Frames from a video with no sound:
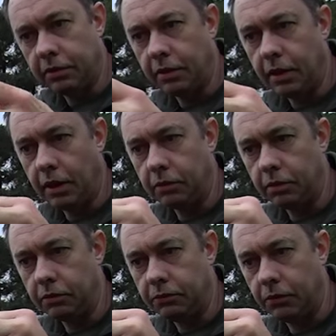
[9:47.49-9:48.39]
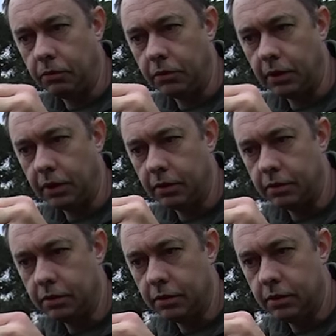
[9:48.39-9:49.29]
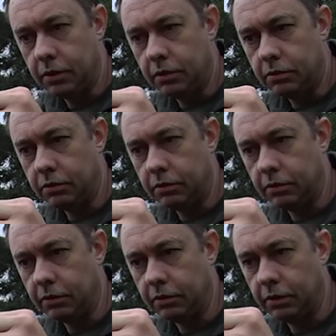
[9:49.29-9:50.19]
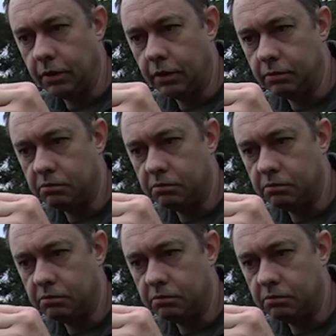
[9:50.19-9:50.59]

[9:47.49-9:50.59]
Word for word: than that I'm going to fold it so it's just a uh,